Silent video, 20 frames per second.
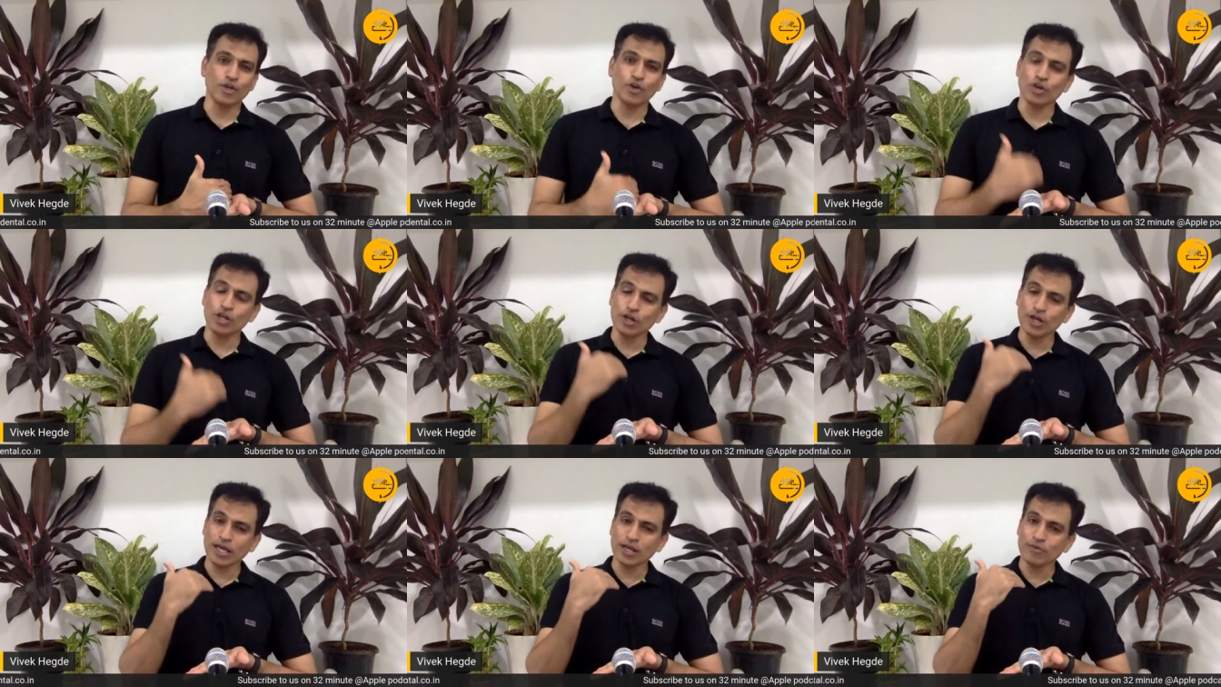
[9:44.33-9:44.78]
You
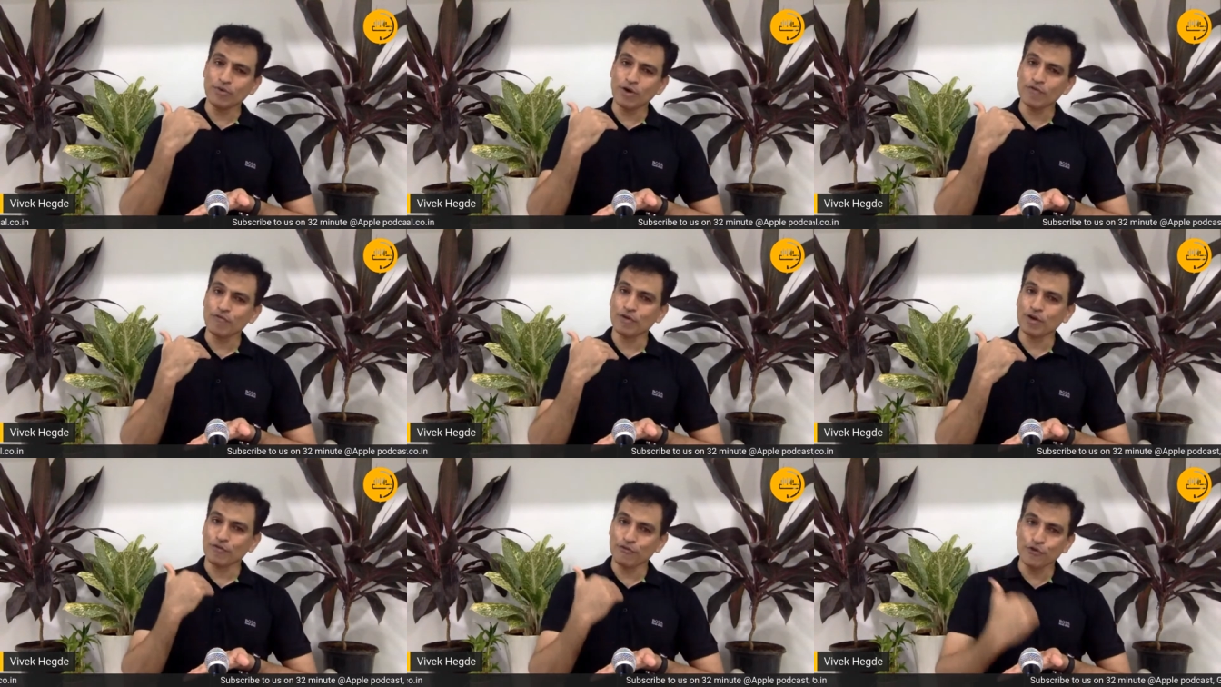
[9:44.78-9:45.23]
only can
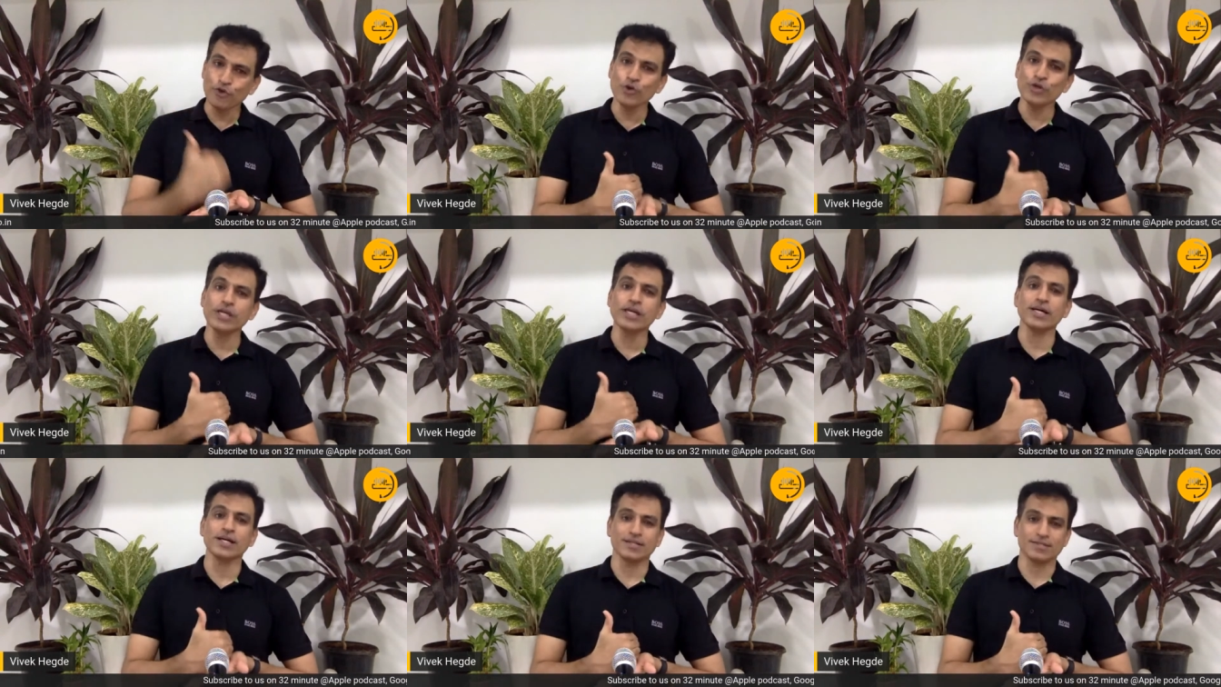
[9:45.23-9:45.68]
work for a few
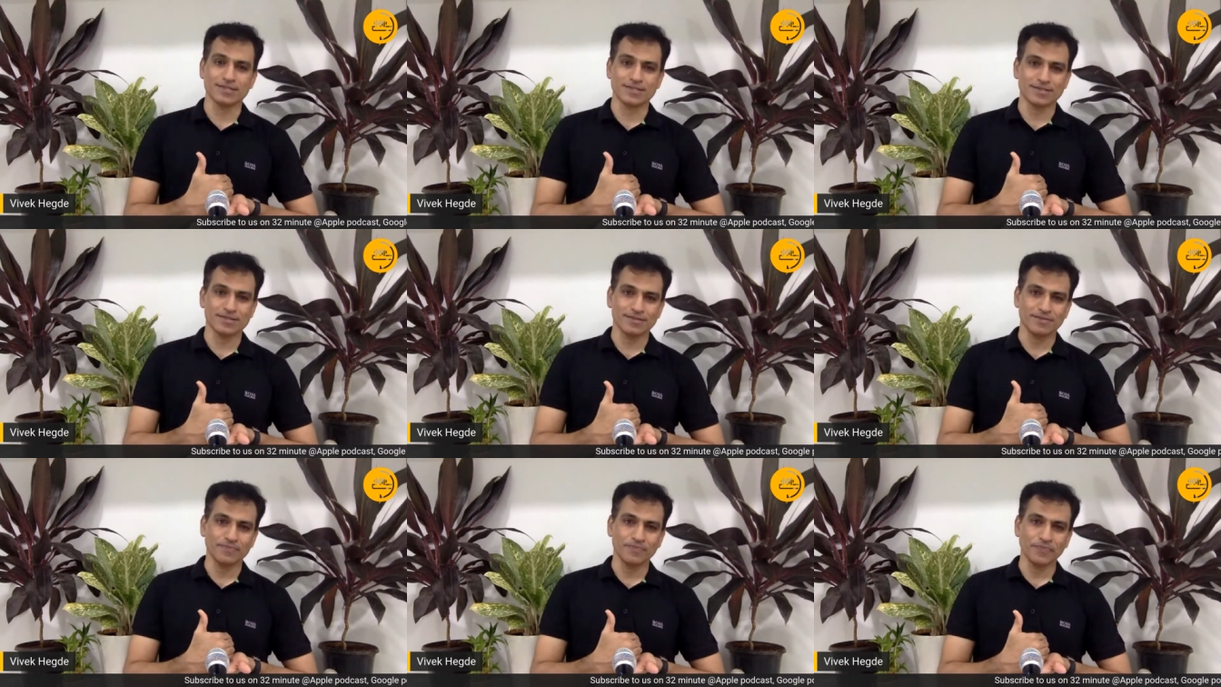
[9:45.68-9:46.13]

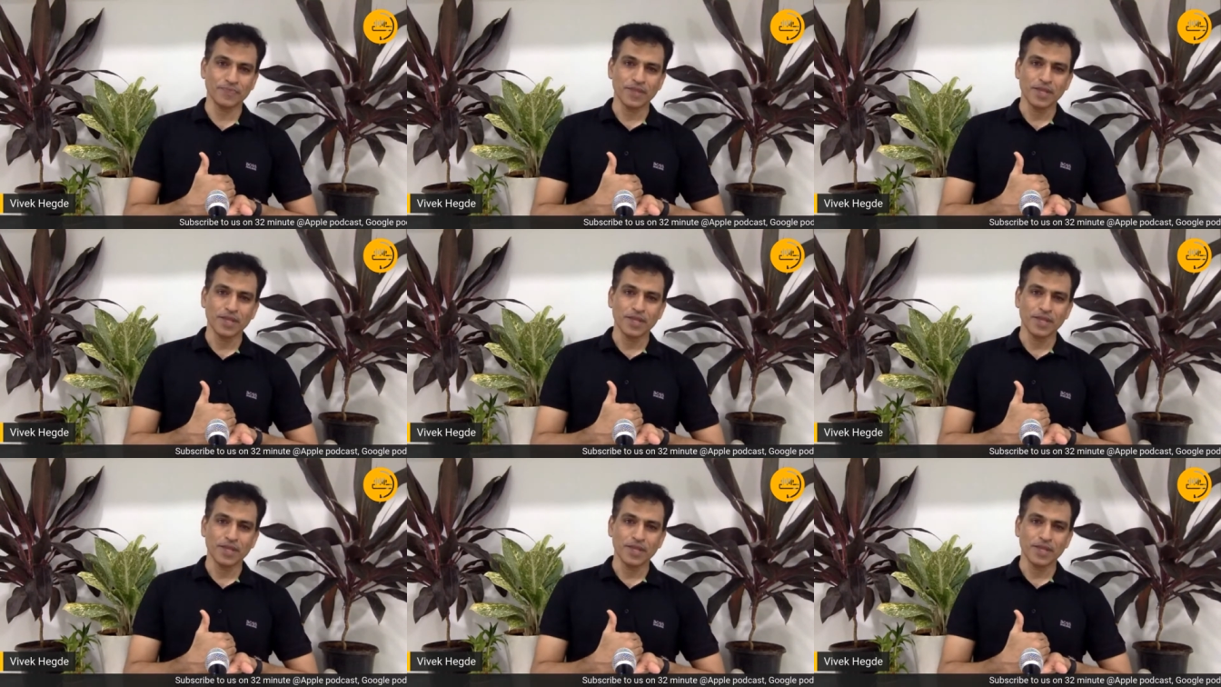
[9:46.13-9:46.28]
years,